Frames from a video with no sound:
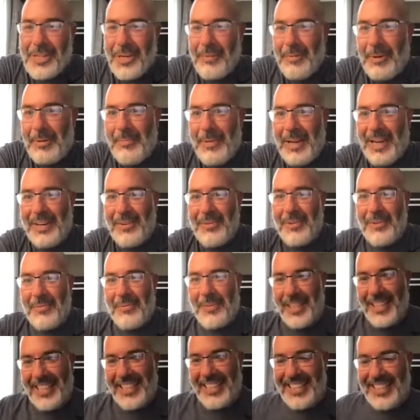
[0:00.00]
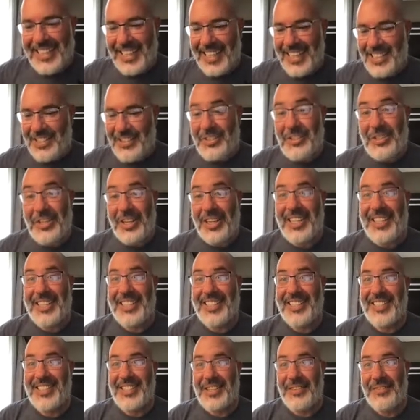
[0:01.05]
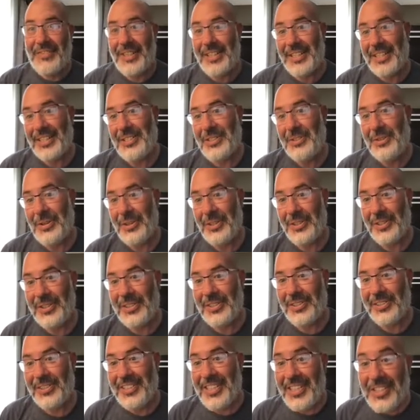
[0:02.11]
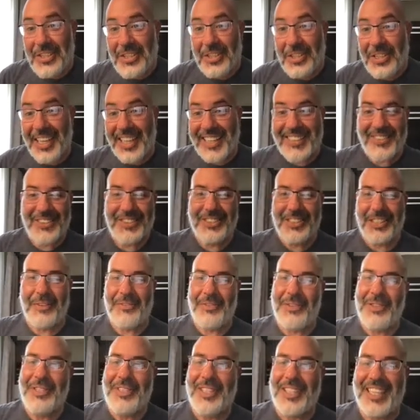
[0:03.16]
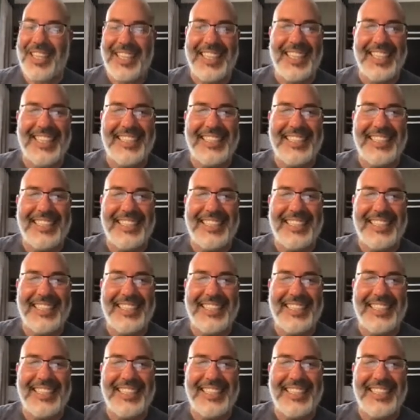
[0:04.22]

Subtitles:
coming back with me, just checking to see if I had started teaching yet, which obviously I had.